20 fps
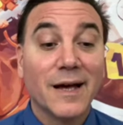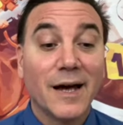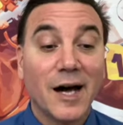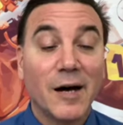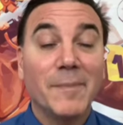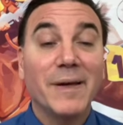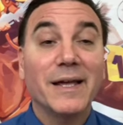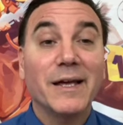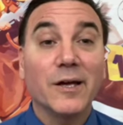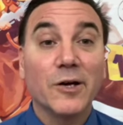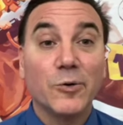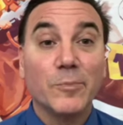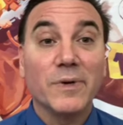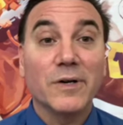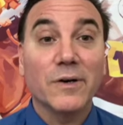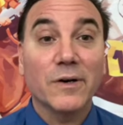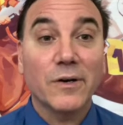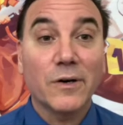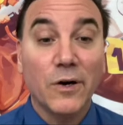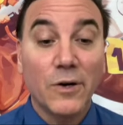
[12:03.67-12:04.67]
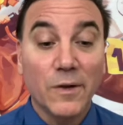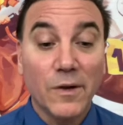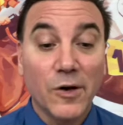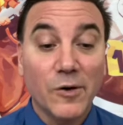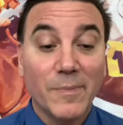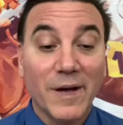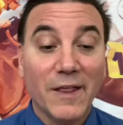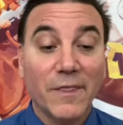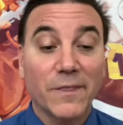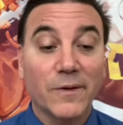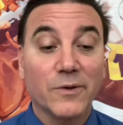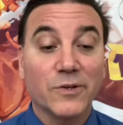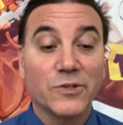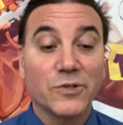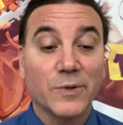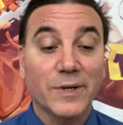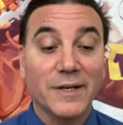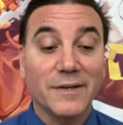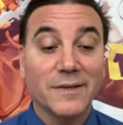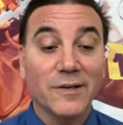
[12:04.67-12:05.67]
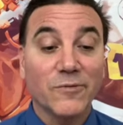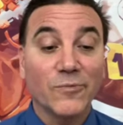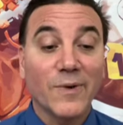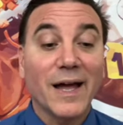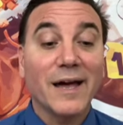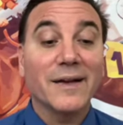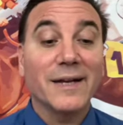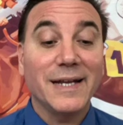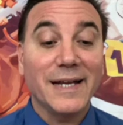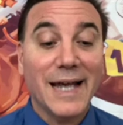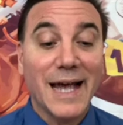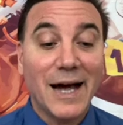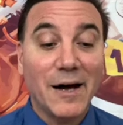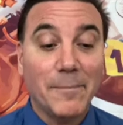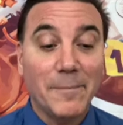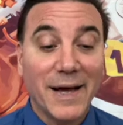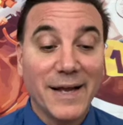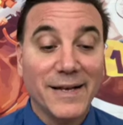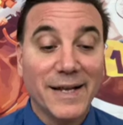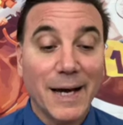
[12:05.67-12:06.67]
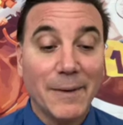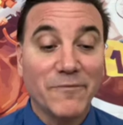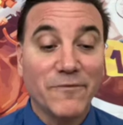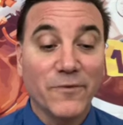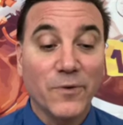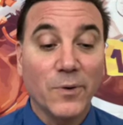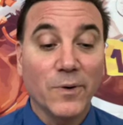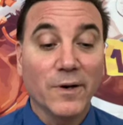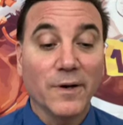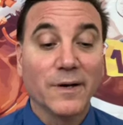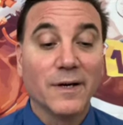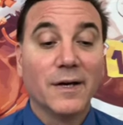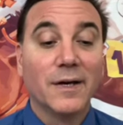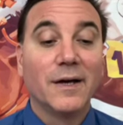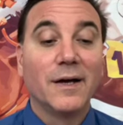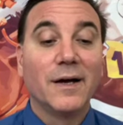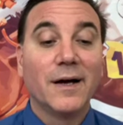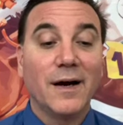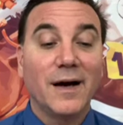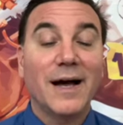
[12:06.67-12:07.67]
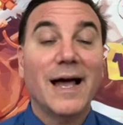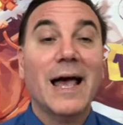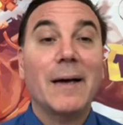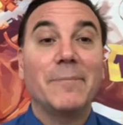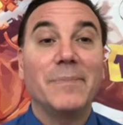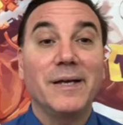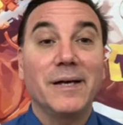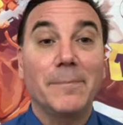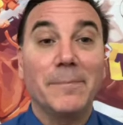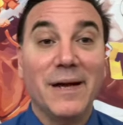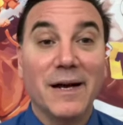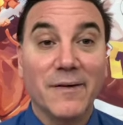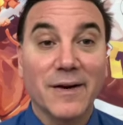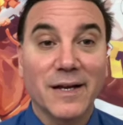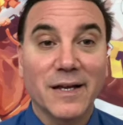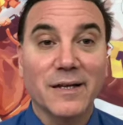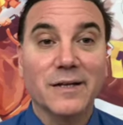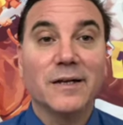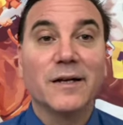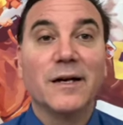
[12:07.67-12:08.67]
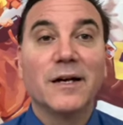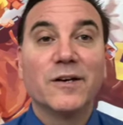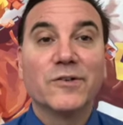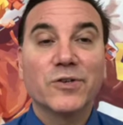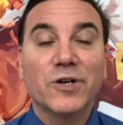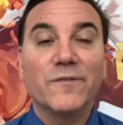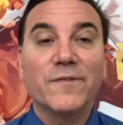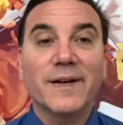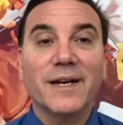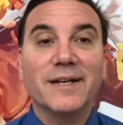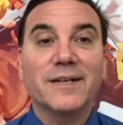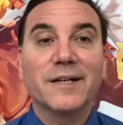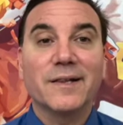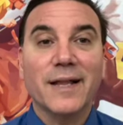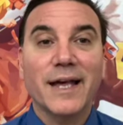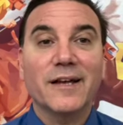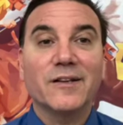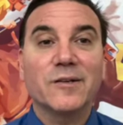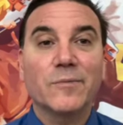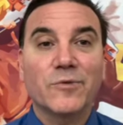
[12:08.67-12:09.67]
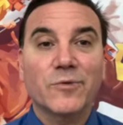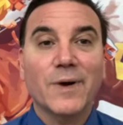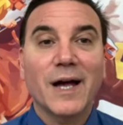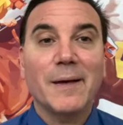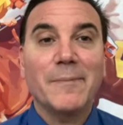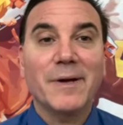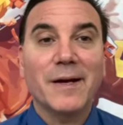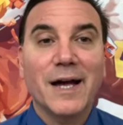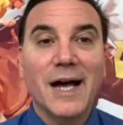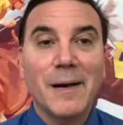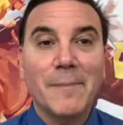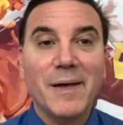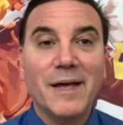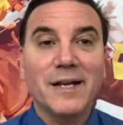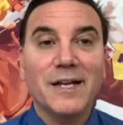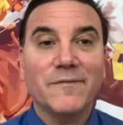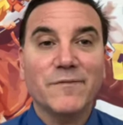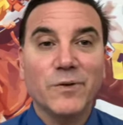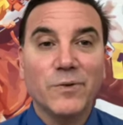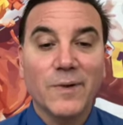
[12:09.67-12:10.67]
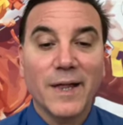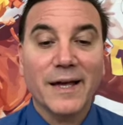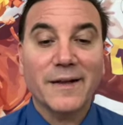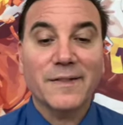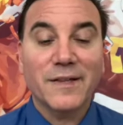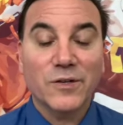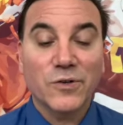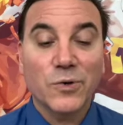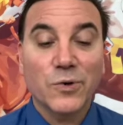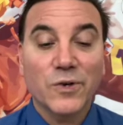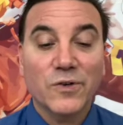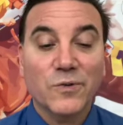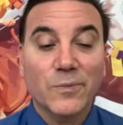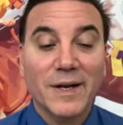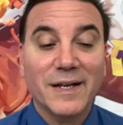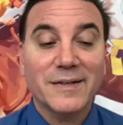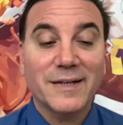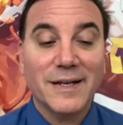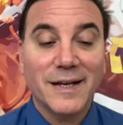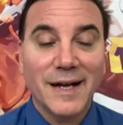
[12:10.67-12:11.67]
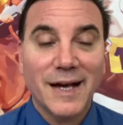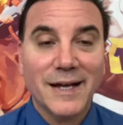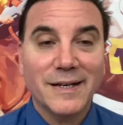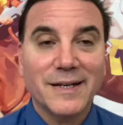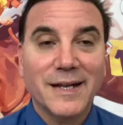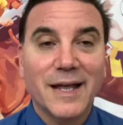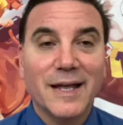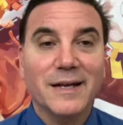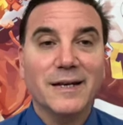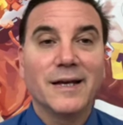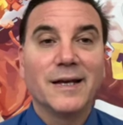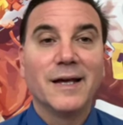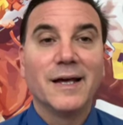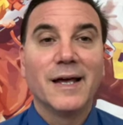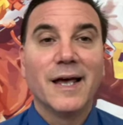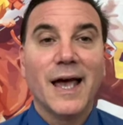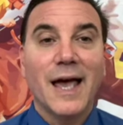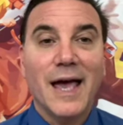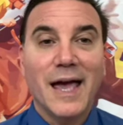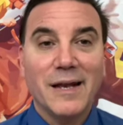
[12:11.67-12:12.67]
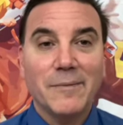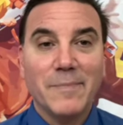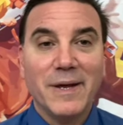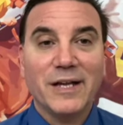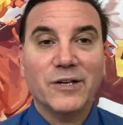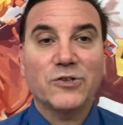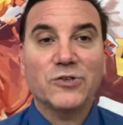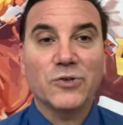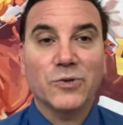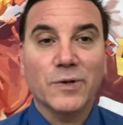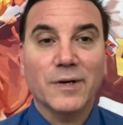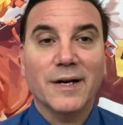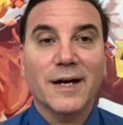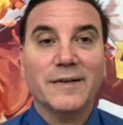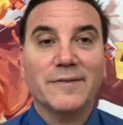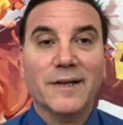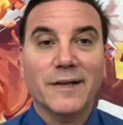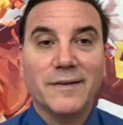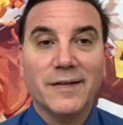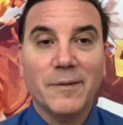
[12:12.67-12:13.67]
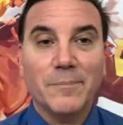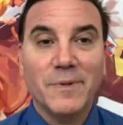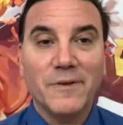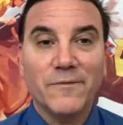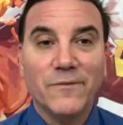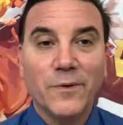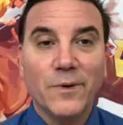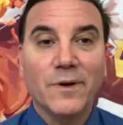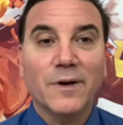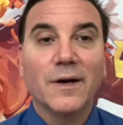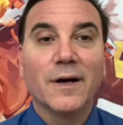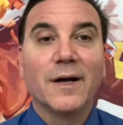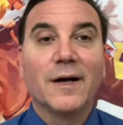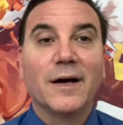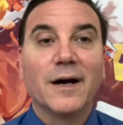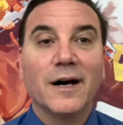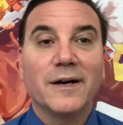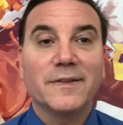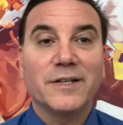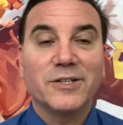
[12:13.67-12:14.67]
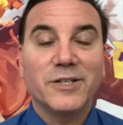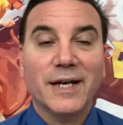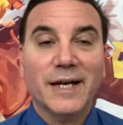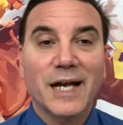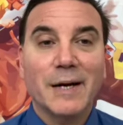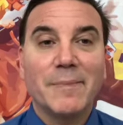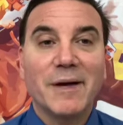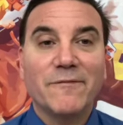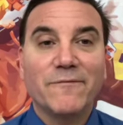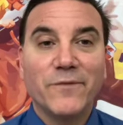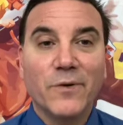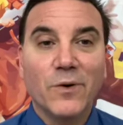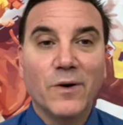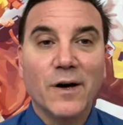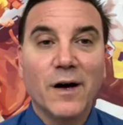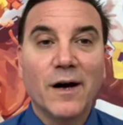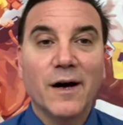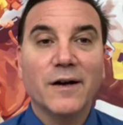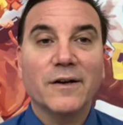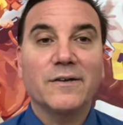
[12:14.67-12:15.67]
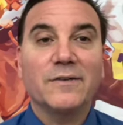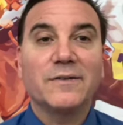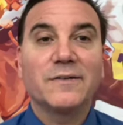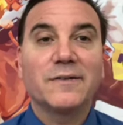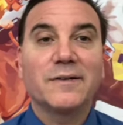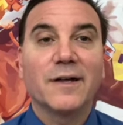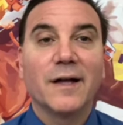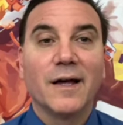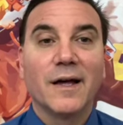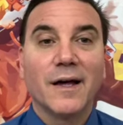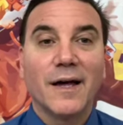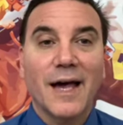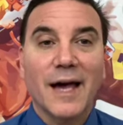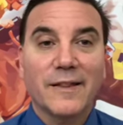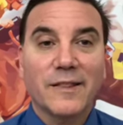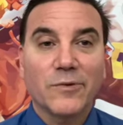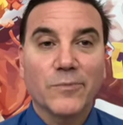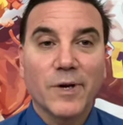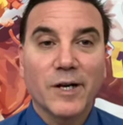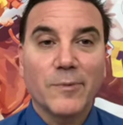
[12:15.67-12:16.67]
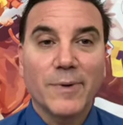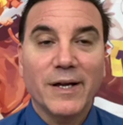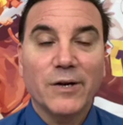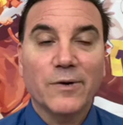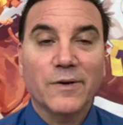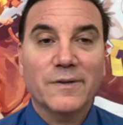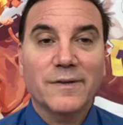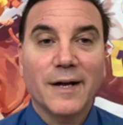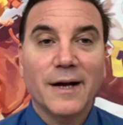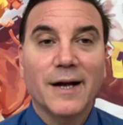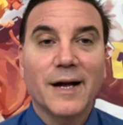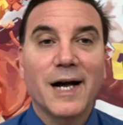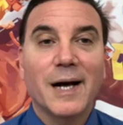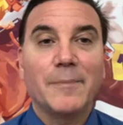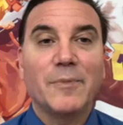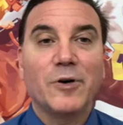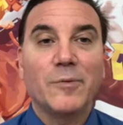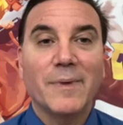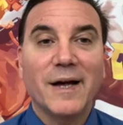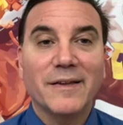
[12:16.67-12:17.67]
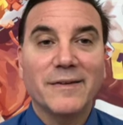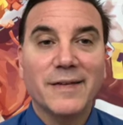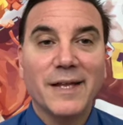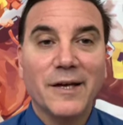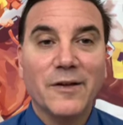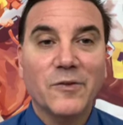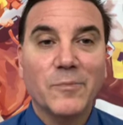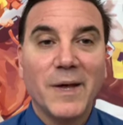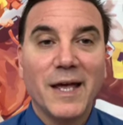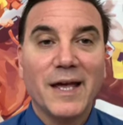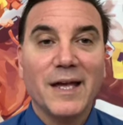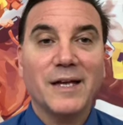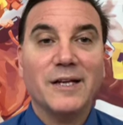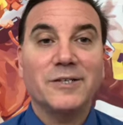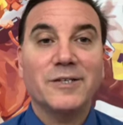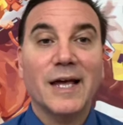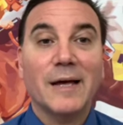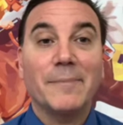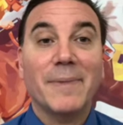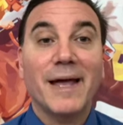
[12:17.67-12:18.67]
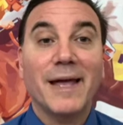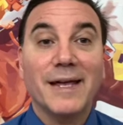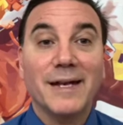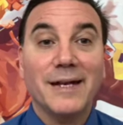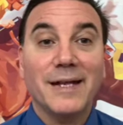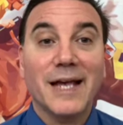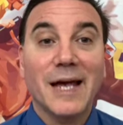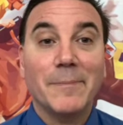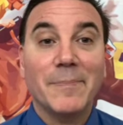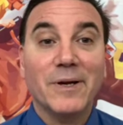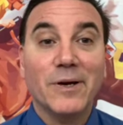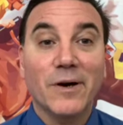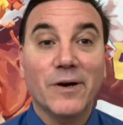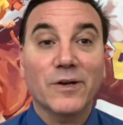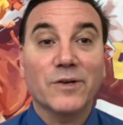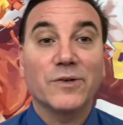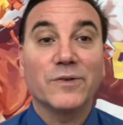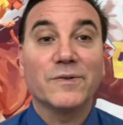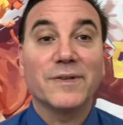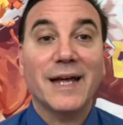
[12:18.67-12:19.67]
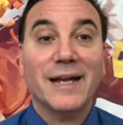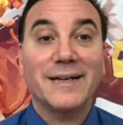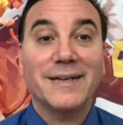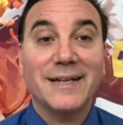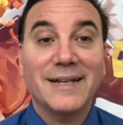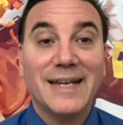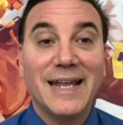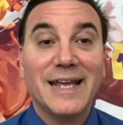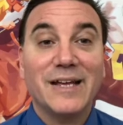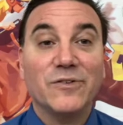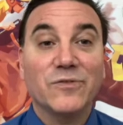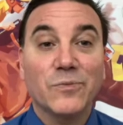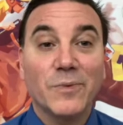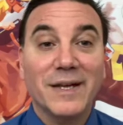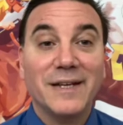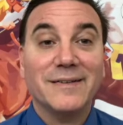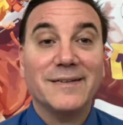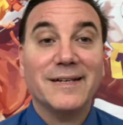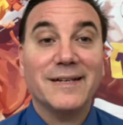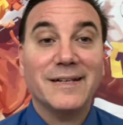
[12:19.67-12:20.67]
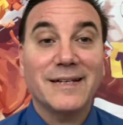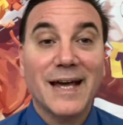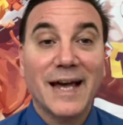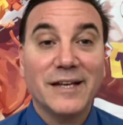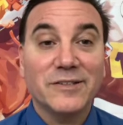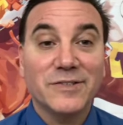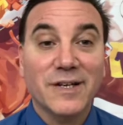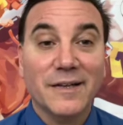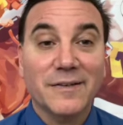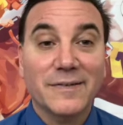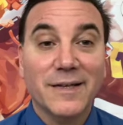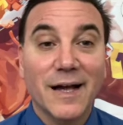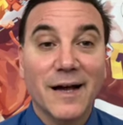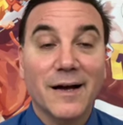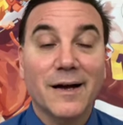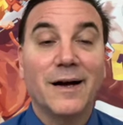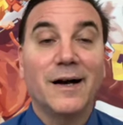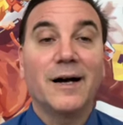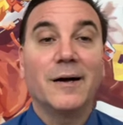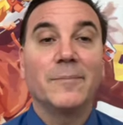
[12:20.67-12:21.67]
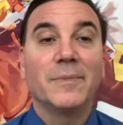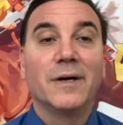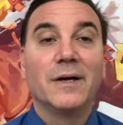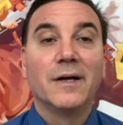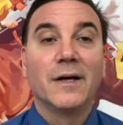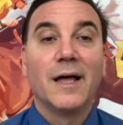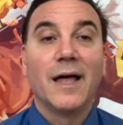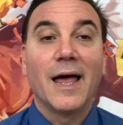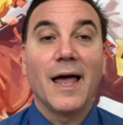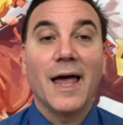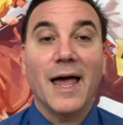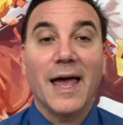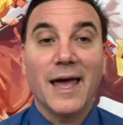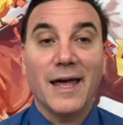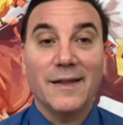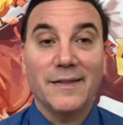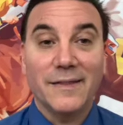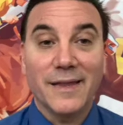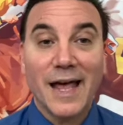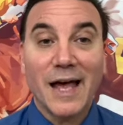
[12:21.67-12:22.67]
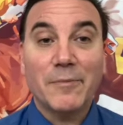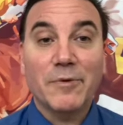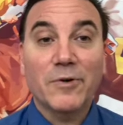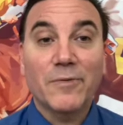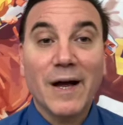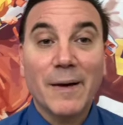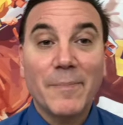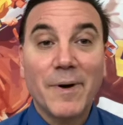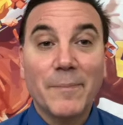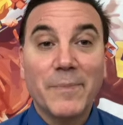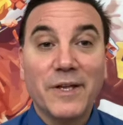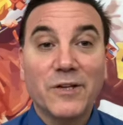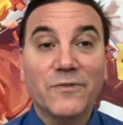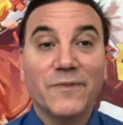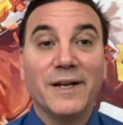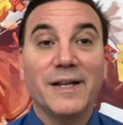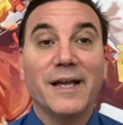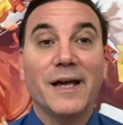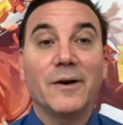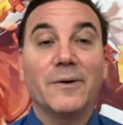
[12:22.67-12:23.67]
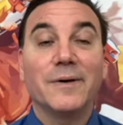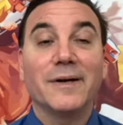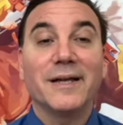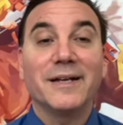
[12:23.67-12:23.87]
I'll make Il Miracolo my 3rd choice, and rounding out my top 4, a Happy American. So don't forget to like, subscribe, and comment if you like this horse racing content. And make sure, as I said before, to check out my full cards at therunawayhorse.com on my sales page, and my handicapping articles at todaysracingdigest.com. And that will wrap up this video.